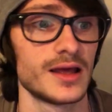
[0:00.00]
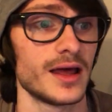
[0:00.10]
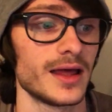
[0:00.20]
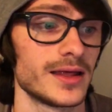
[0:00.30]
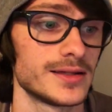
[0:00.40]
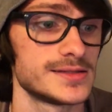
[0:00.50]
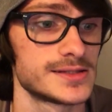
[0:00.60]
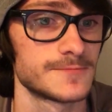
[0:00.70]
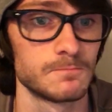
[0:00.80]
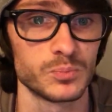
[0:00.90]
And
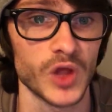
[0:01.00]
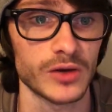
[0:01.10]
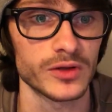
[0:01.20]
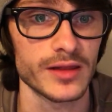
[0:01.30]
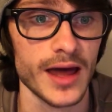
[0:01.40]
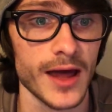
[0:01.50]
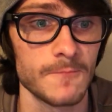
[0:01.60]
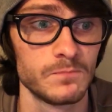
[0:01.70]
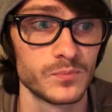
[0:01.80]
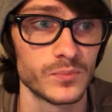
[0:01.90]
not only that,
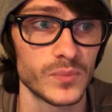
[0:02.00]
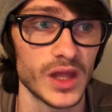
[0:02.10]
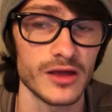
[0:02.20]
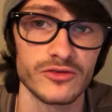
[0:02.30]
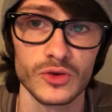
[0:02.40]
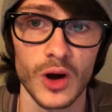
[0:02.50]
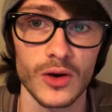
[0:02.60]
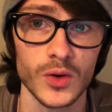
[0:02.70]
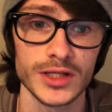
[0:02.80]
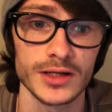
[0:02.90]
if you are
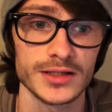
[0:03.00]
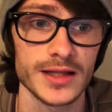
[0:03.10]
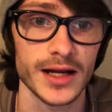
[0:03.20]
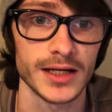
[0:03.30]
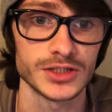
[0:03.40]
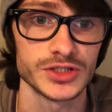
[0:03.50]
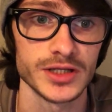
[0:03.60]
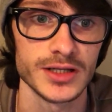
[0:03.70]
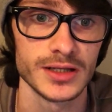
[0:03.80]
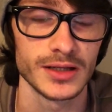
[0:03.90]
holding on to that
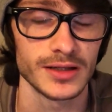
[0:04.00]
100,